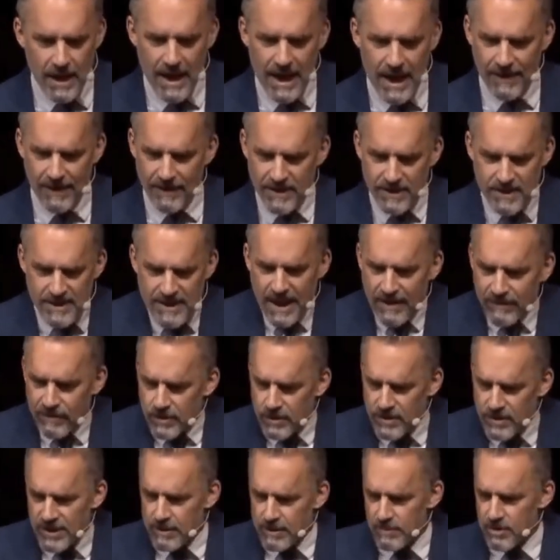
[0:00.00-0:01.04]
And this never
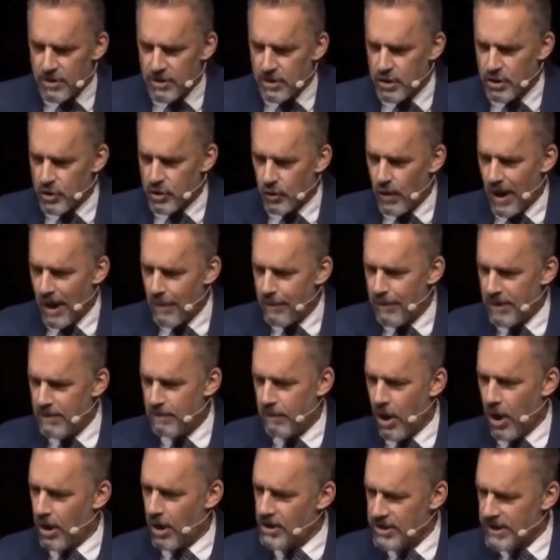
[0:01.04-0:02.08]
seems to show up in
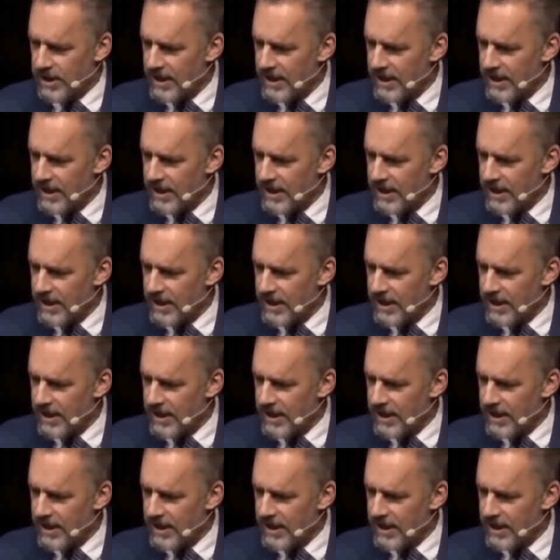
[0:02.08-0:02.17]
Marx.